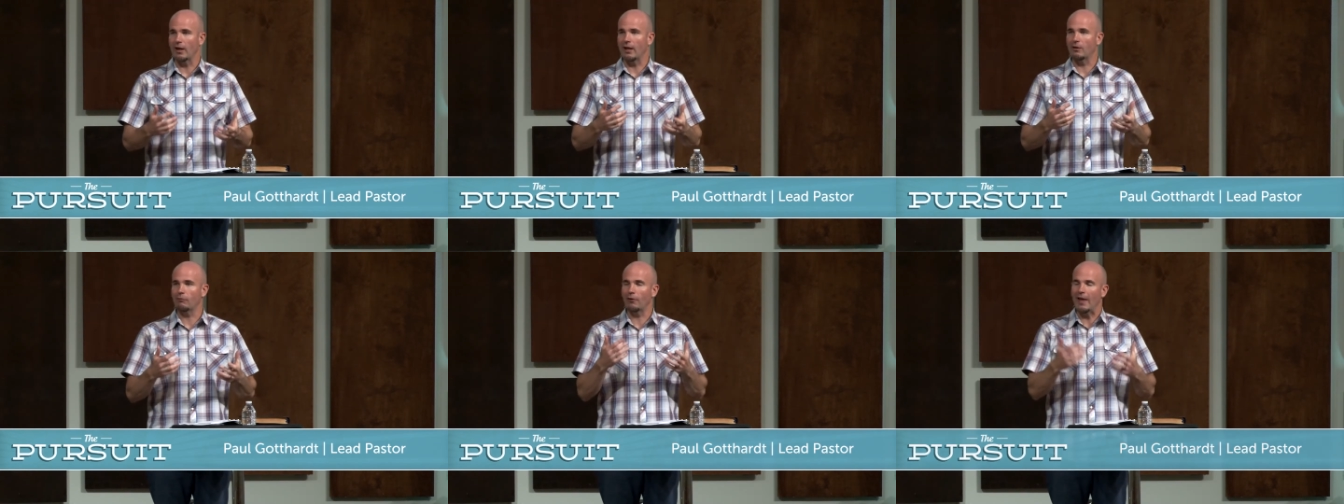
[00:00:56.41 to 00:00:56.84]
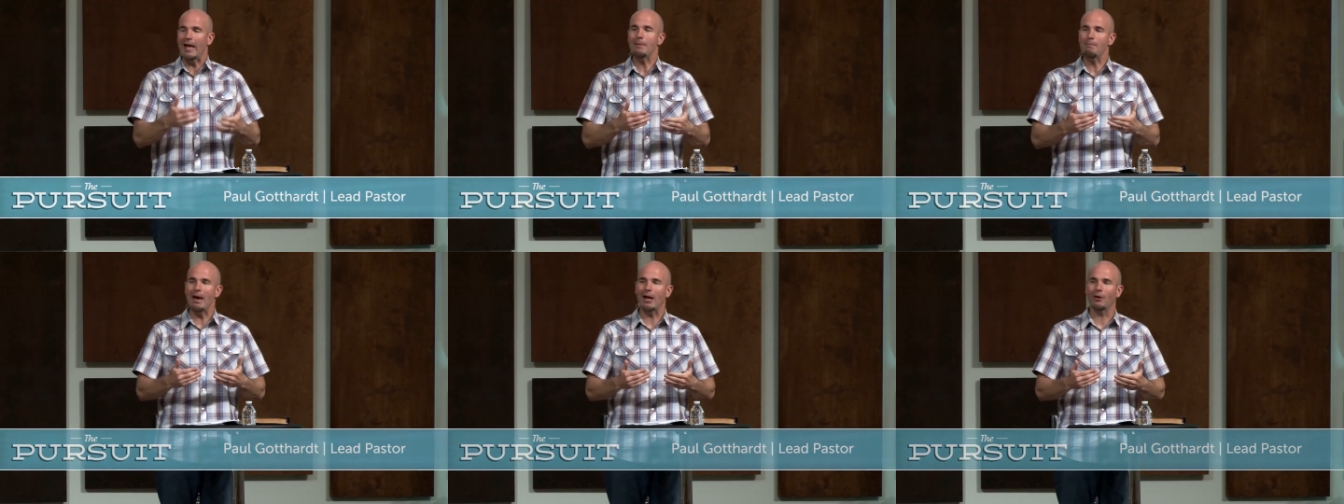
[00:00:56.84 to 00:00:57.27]
And for
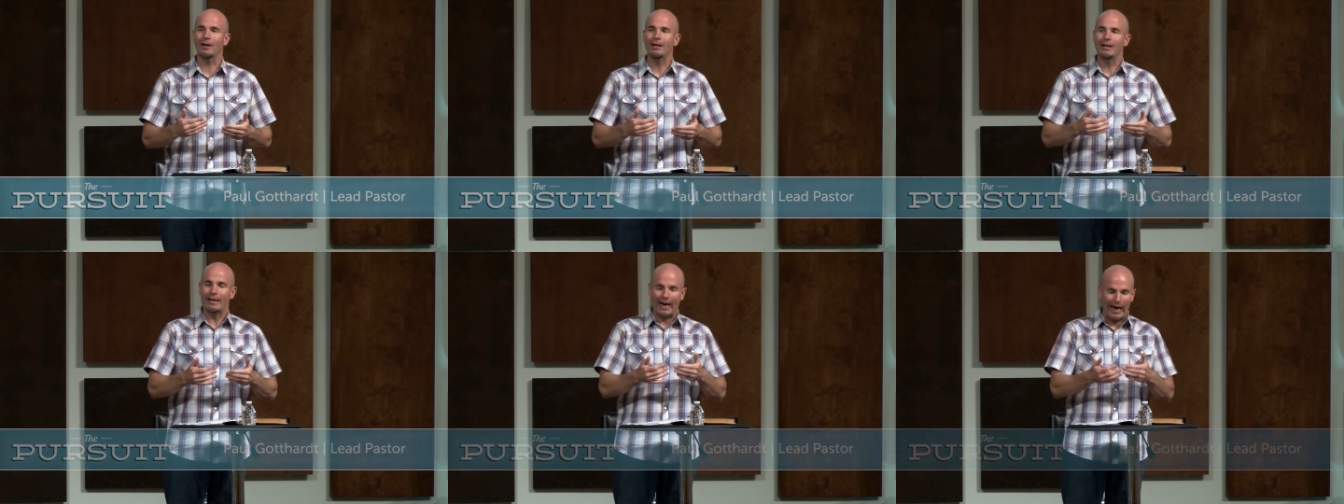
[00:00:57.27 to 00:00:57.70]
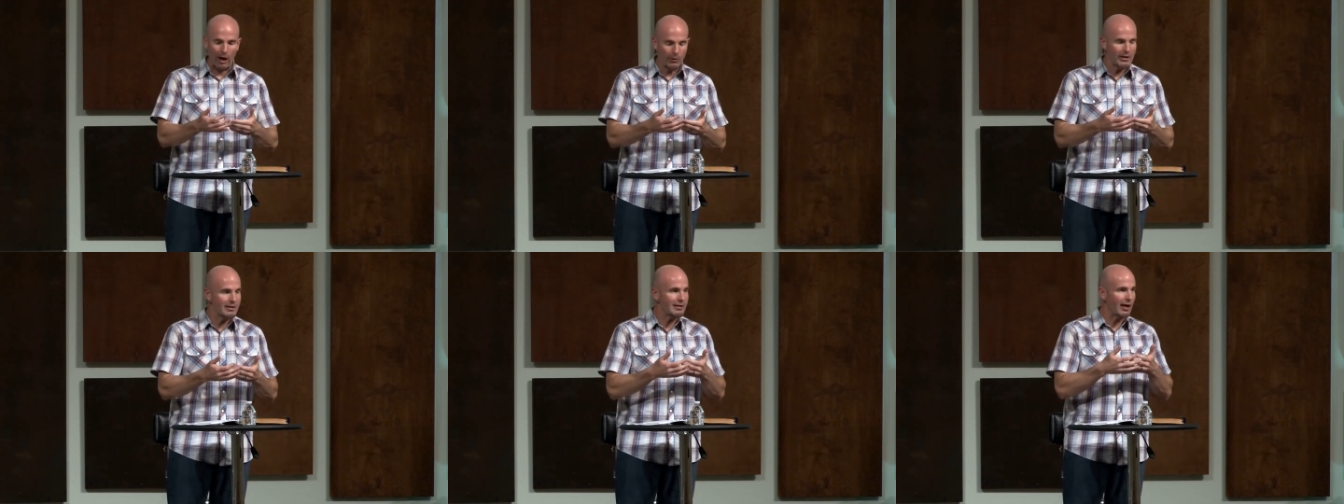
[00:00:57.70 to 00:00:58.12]
that matter,
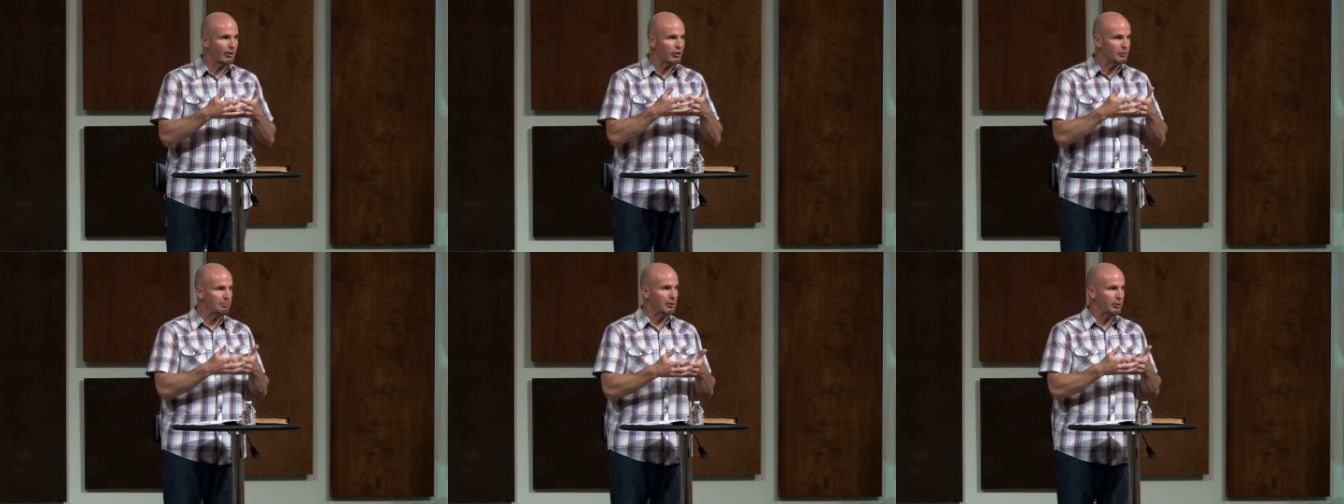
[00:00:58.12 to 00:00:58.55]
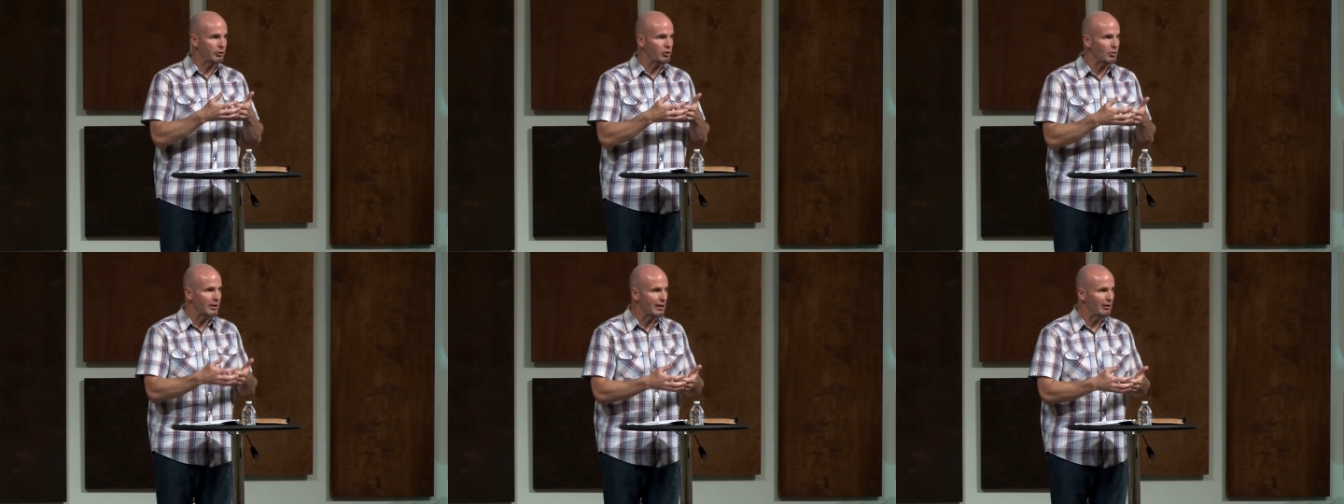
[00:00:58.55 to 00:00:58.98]
how does our
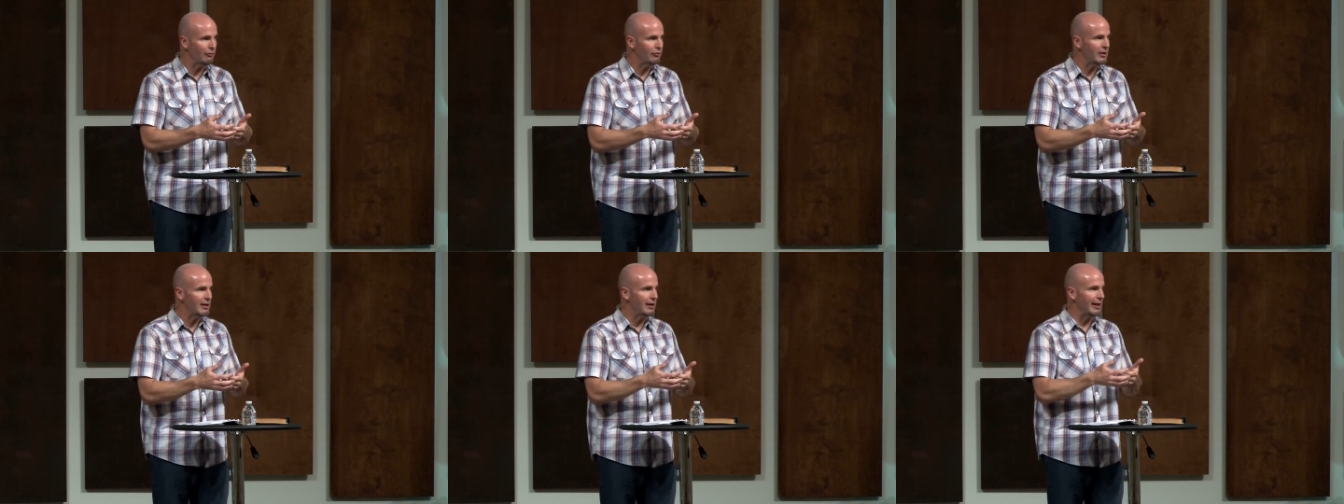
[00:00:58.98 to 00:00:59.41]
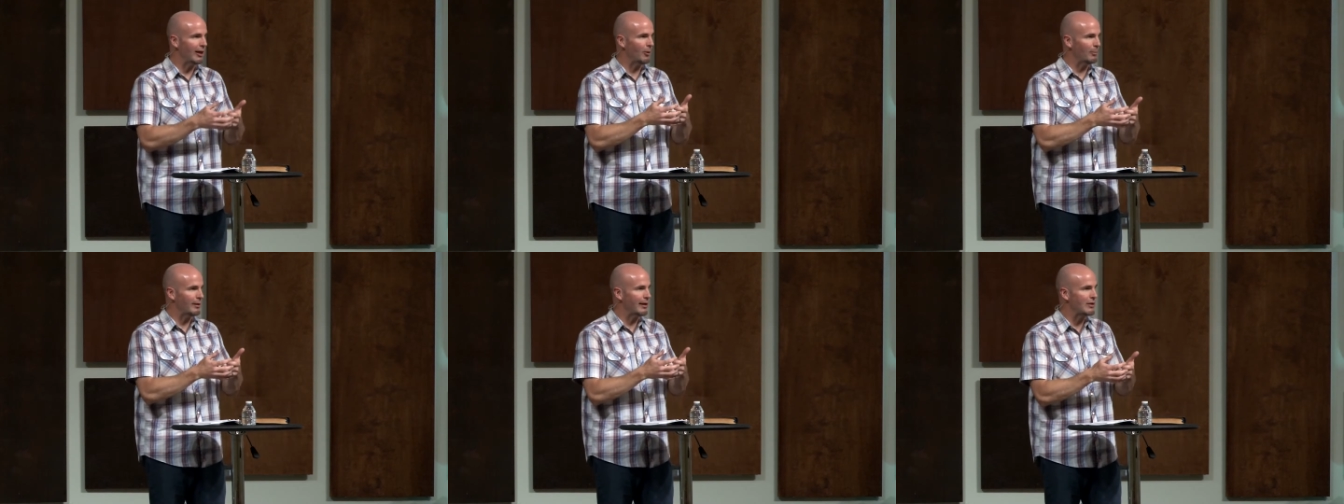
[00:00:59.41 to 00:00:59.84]
spiritual gifting and
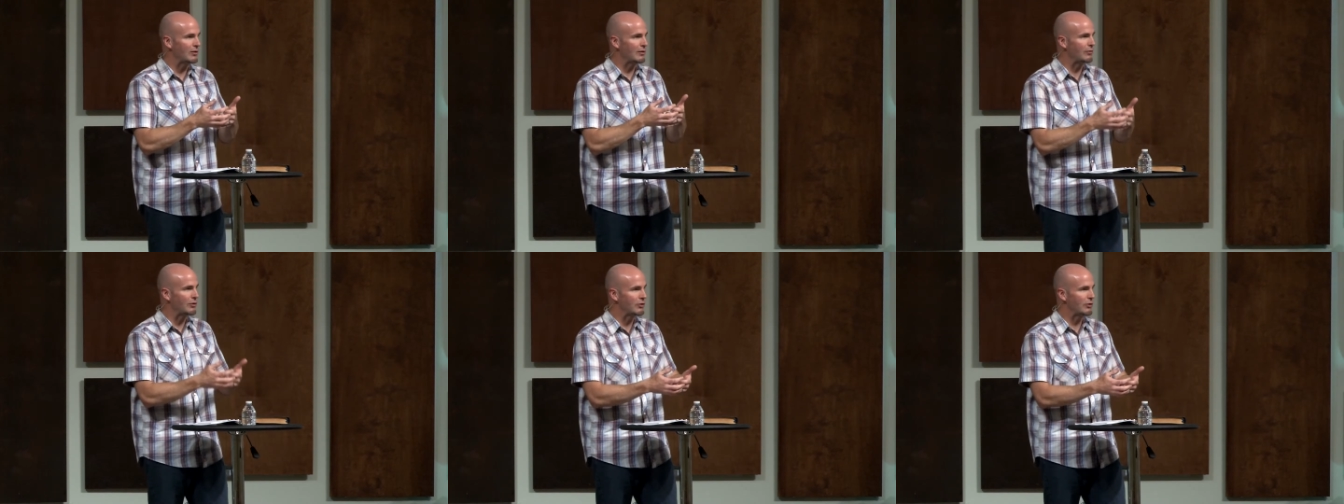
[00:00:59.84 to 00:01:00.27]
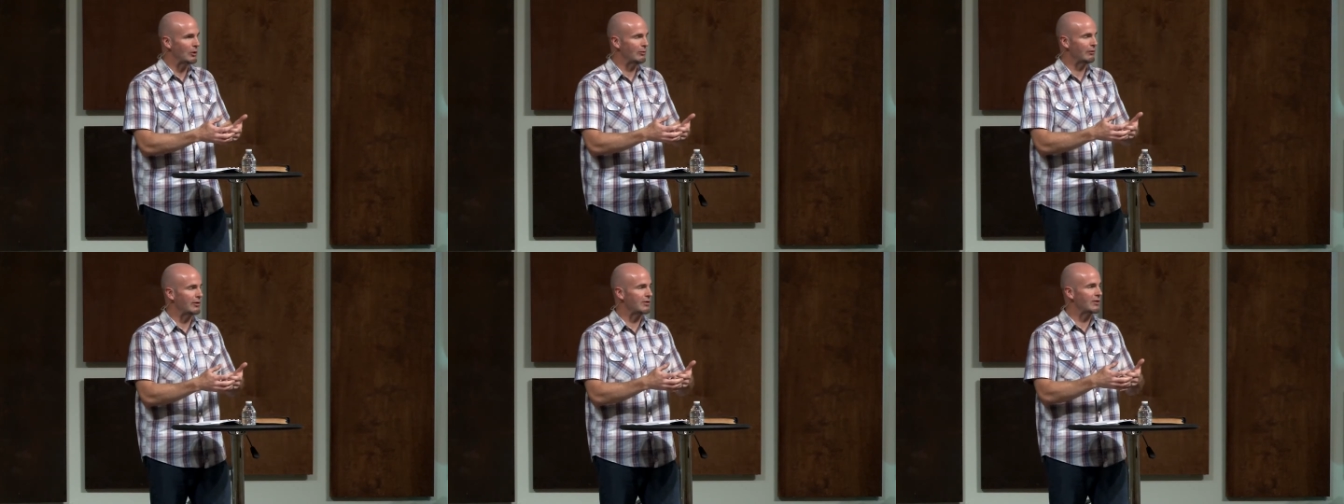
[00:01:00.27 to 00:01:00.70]
our place of
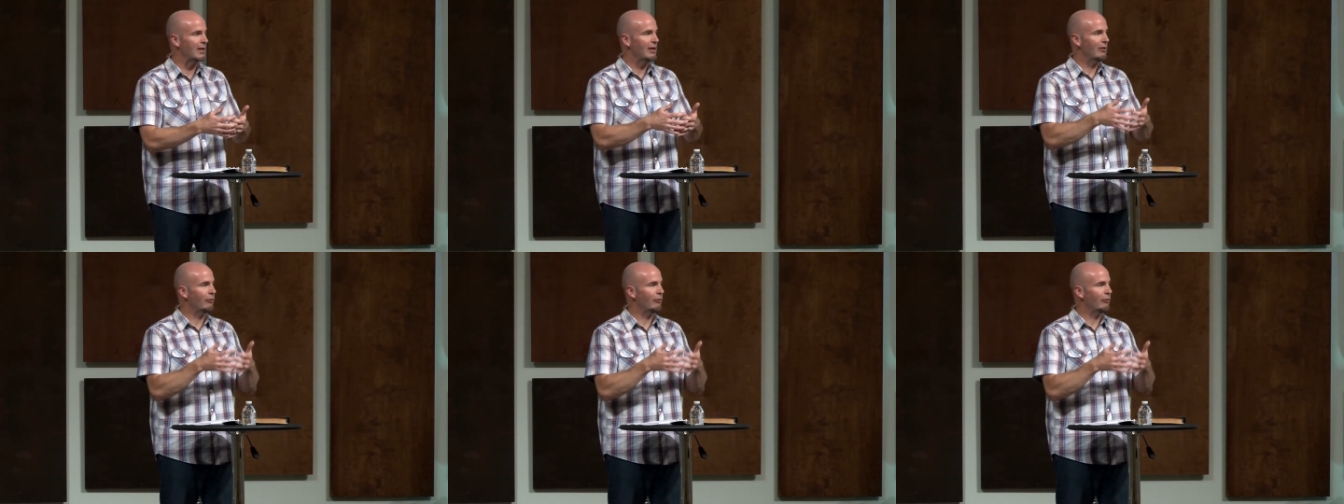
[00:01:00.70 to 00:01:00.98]
service